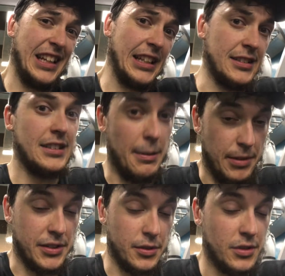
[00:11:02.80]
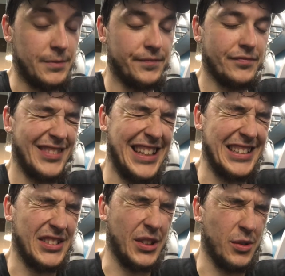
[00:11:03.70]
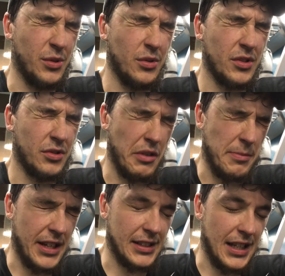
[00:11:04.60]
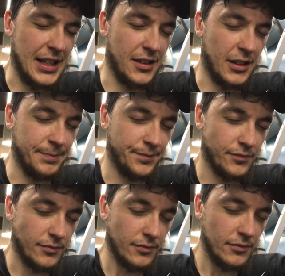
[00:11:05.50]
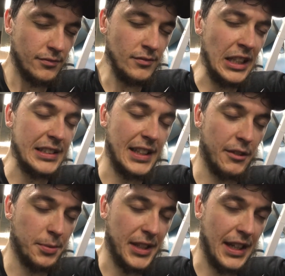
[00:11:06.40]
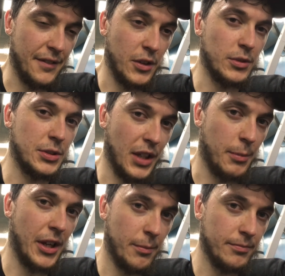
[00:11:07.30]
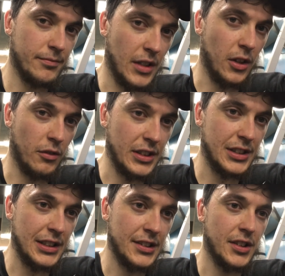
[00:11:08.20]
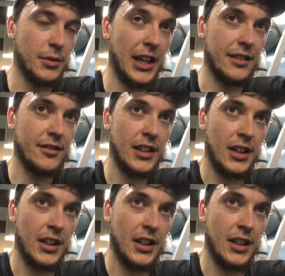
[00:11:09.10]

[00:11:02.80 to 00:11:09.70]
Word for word: into 10 pistols, into three minutes airdyne. 70% effort, which is coming up a lot recently, so we're getting